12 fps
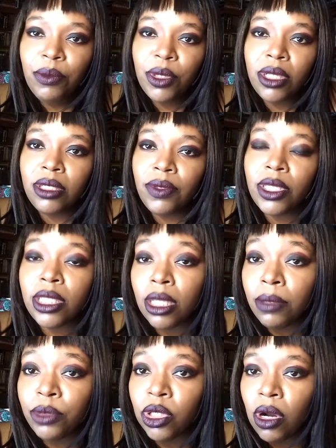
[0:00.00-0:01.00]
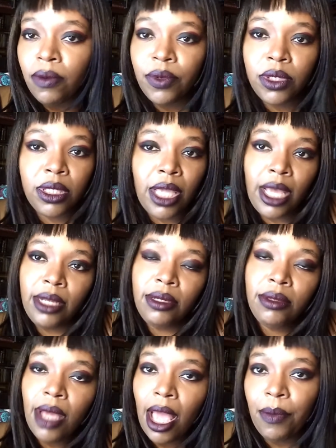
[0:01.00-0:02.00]
because of the subgenres that
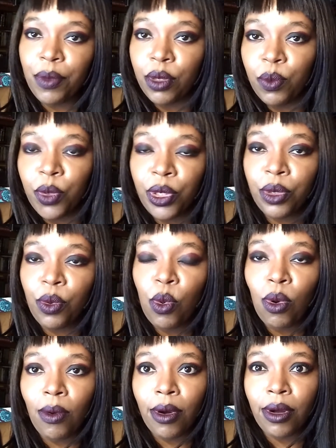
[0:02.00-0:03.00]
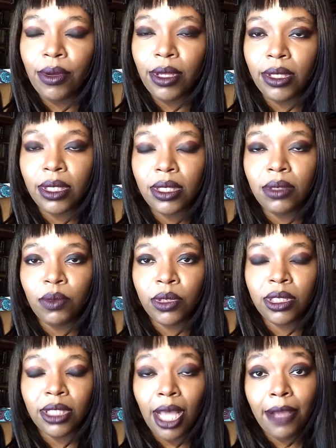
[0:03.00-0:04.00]
happen with horror and
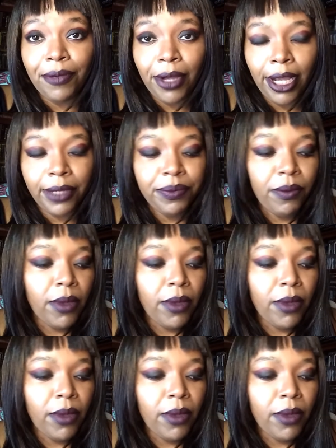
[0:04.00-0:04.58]
with sci-fi.